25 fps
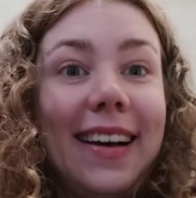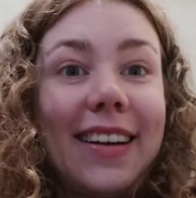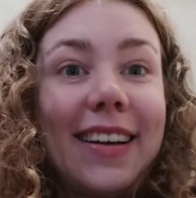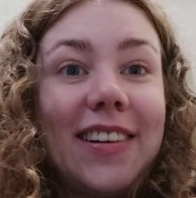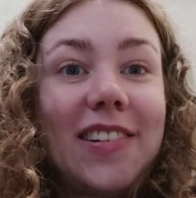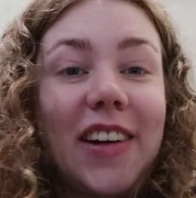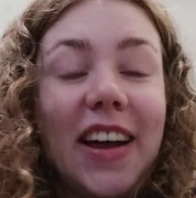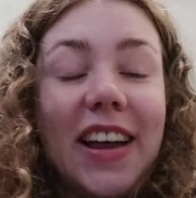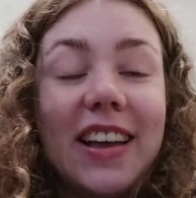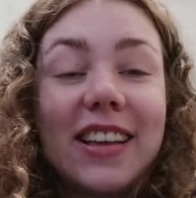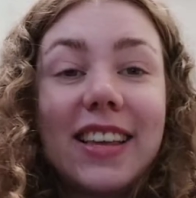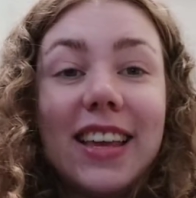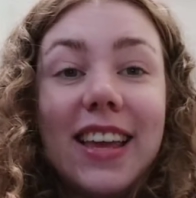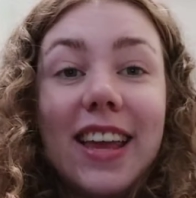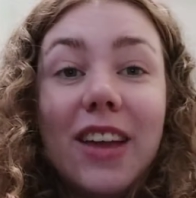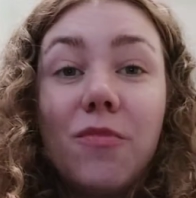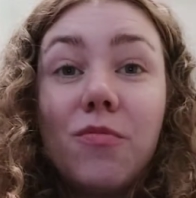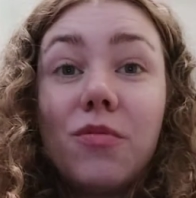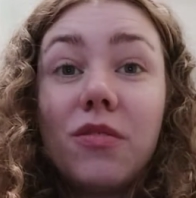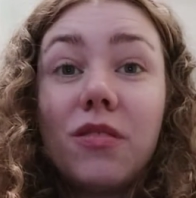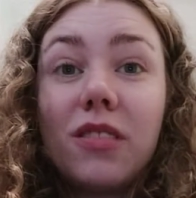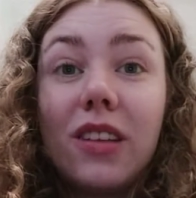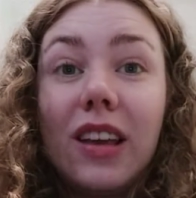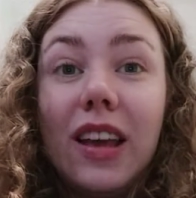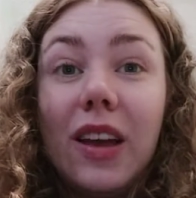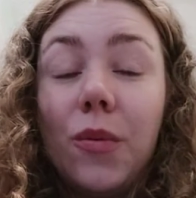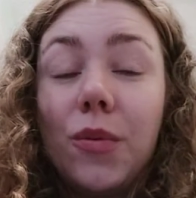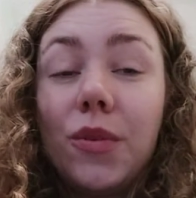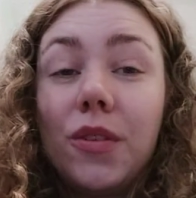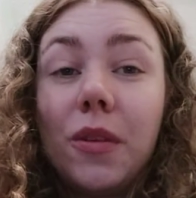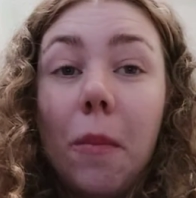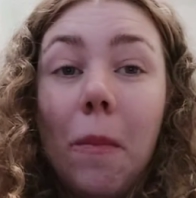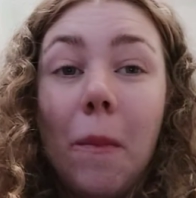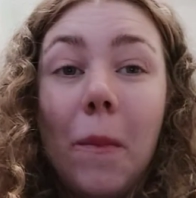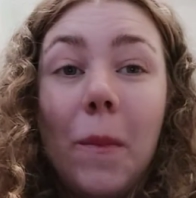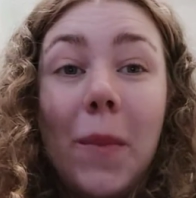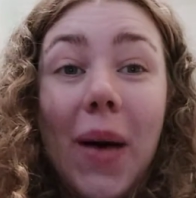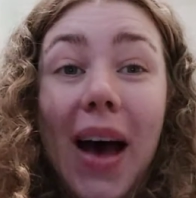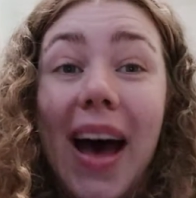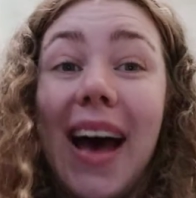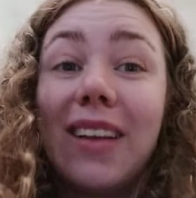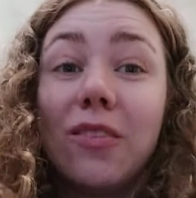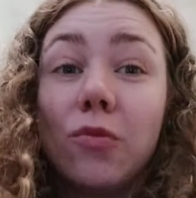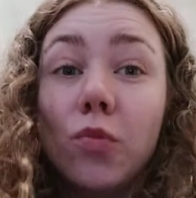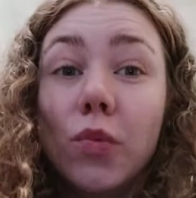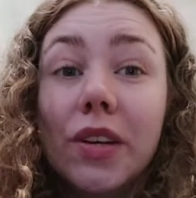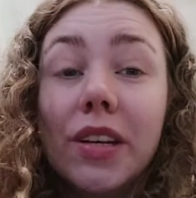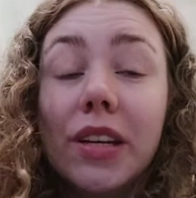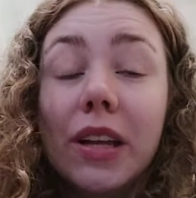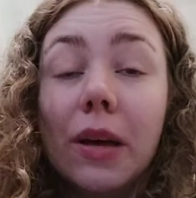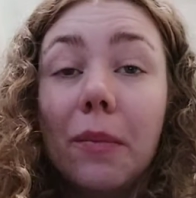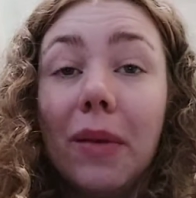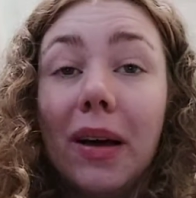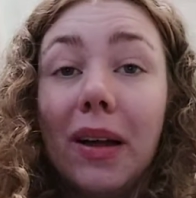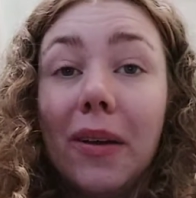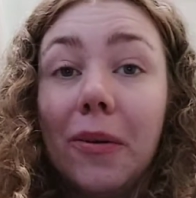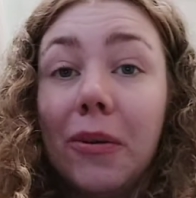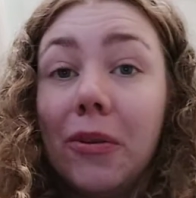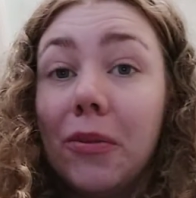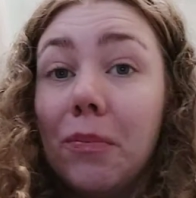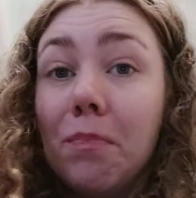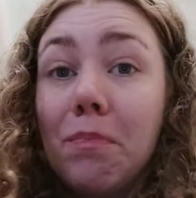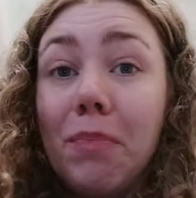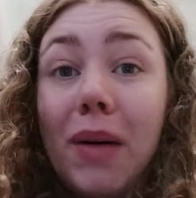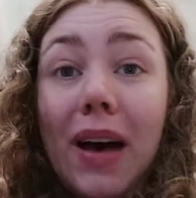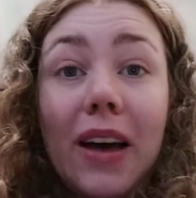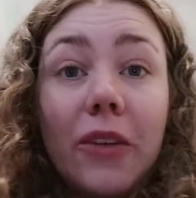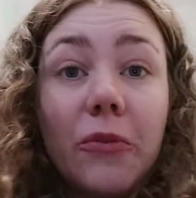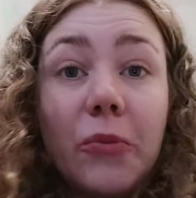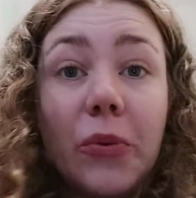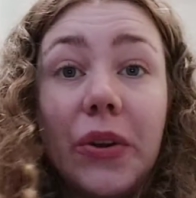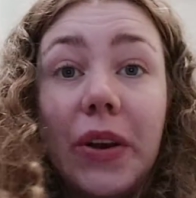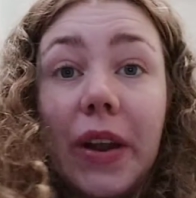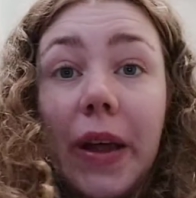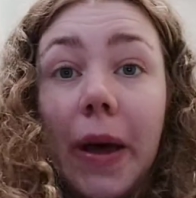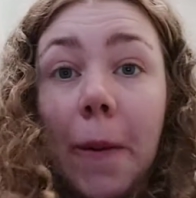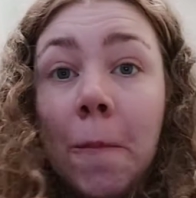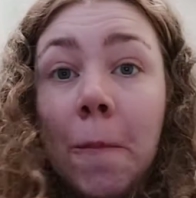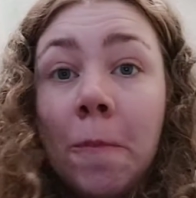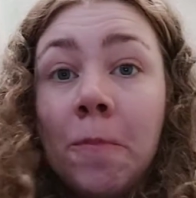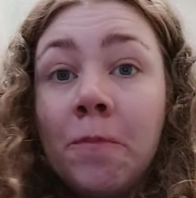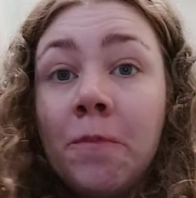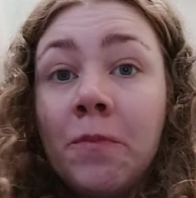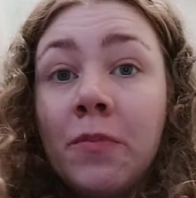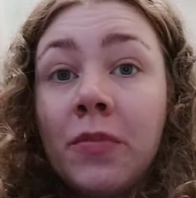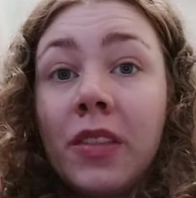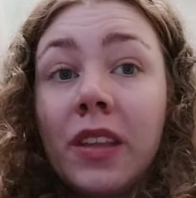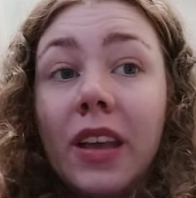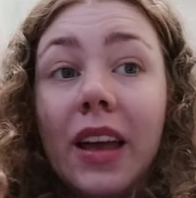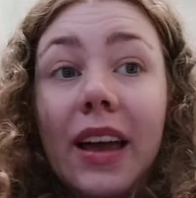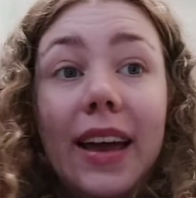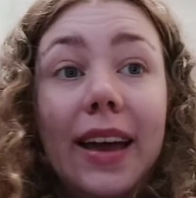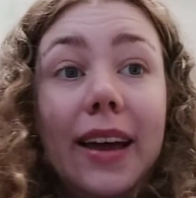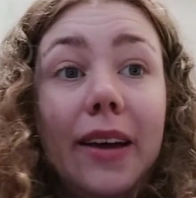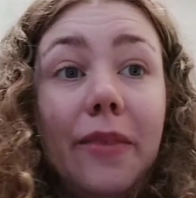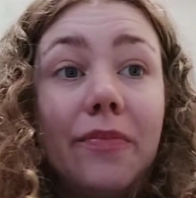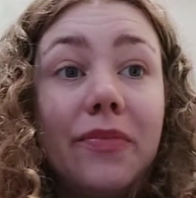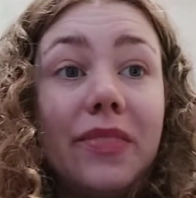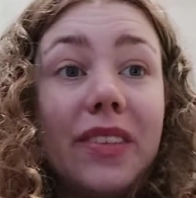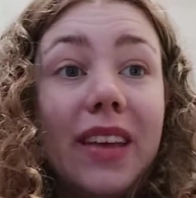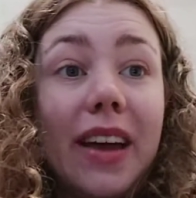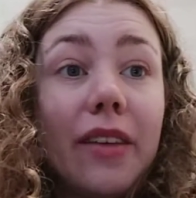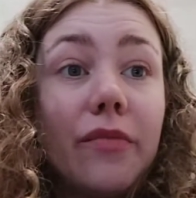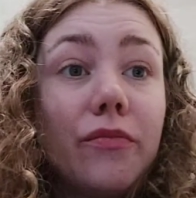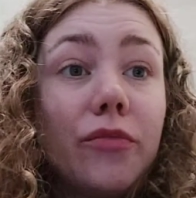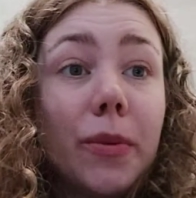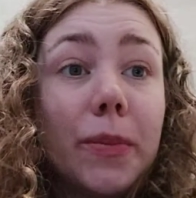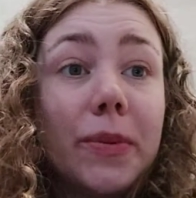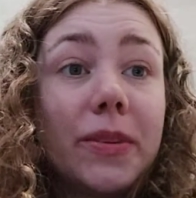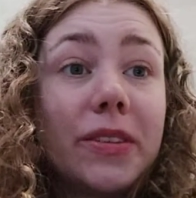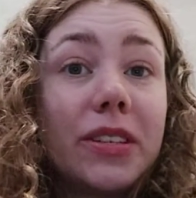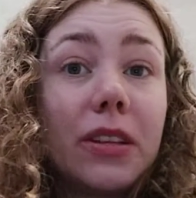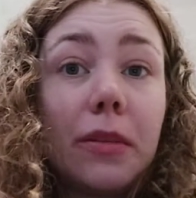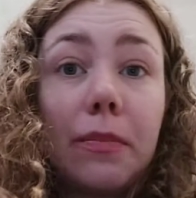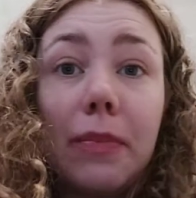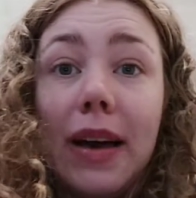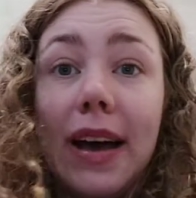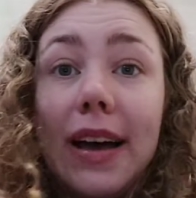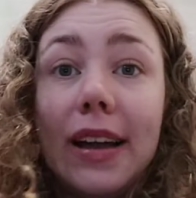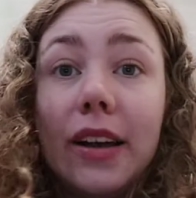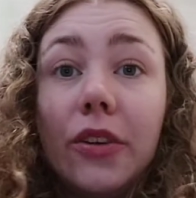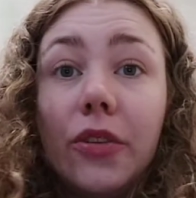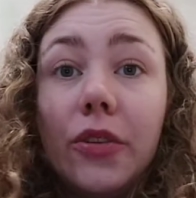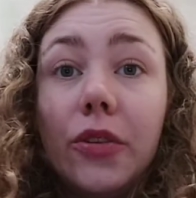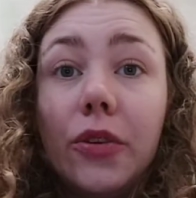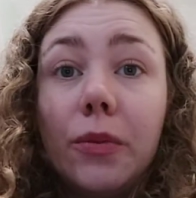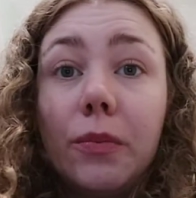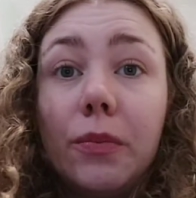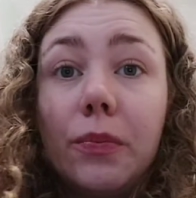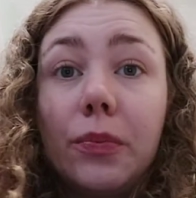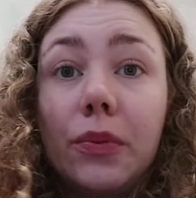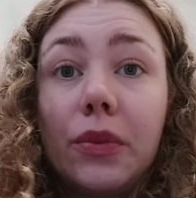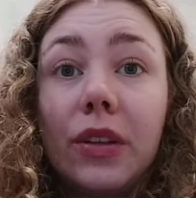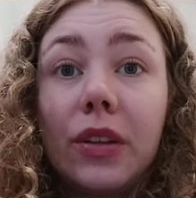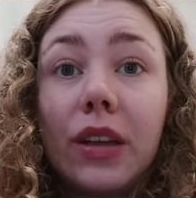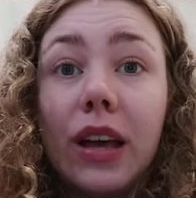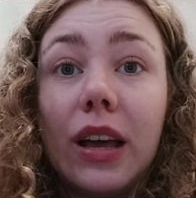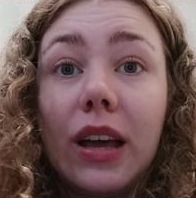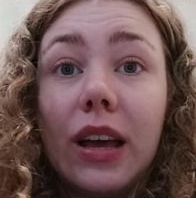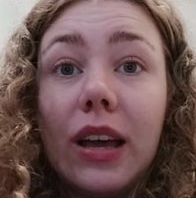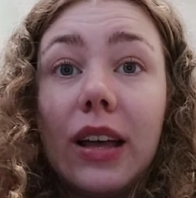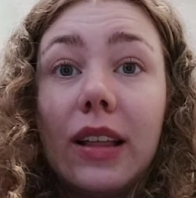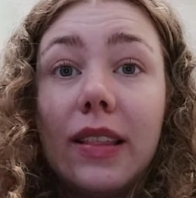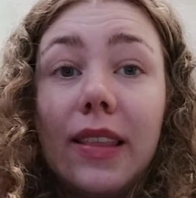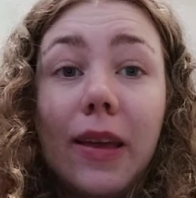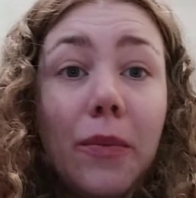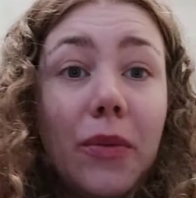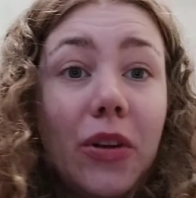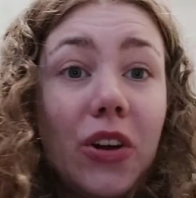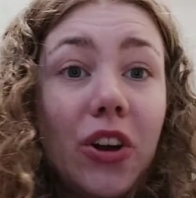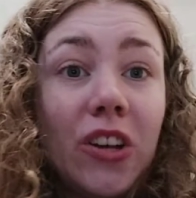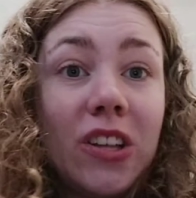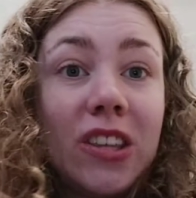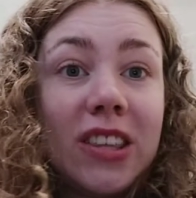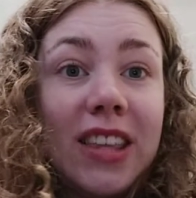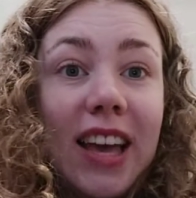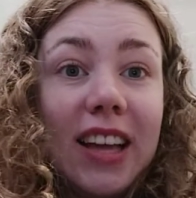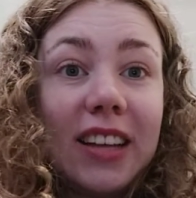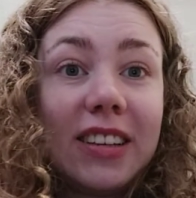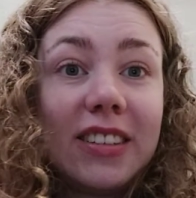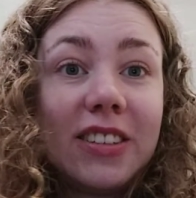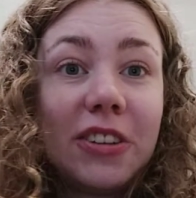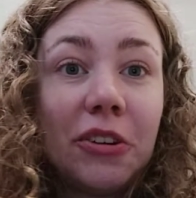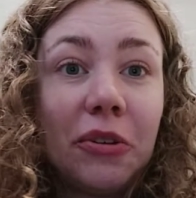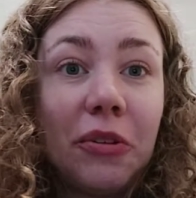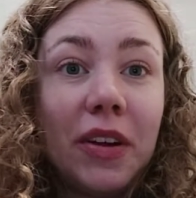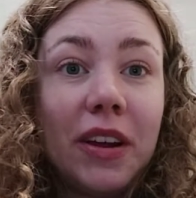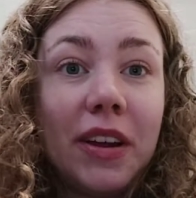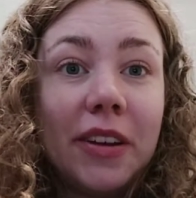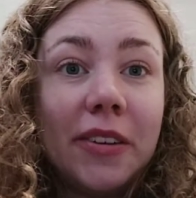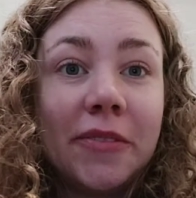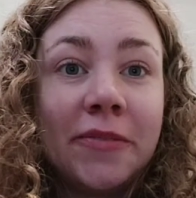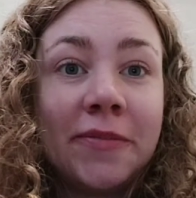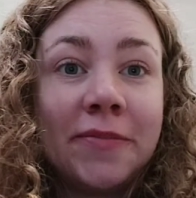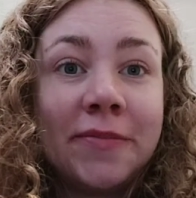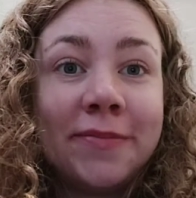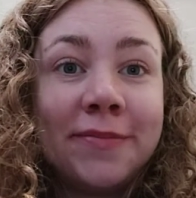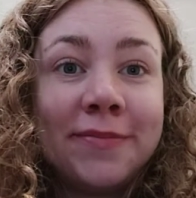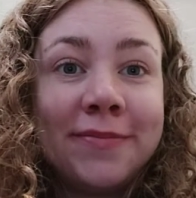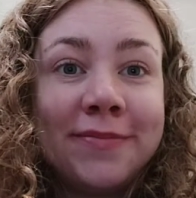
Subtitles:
Crikey, it was a bad winter, man. A bad winter. Yeah, rubbish still piling up. Then we got Thatcher in.